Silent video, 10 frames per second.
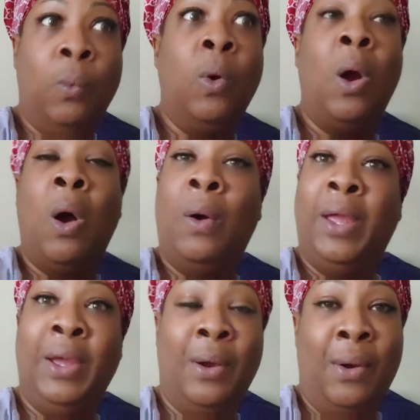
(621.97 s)
We're all
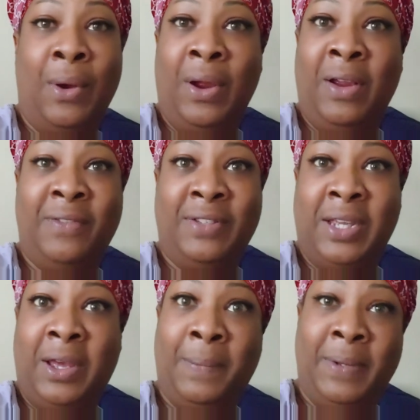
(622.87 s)
here on earth
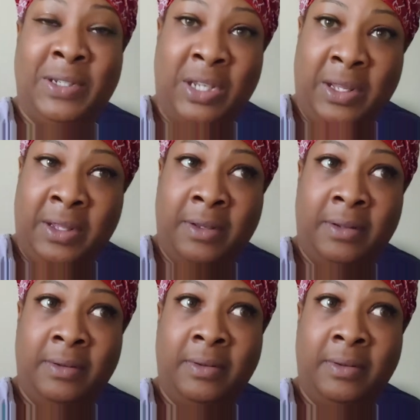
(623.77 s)
to help each other.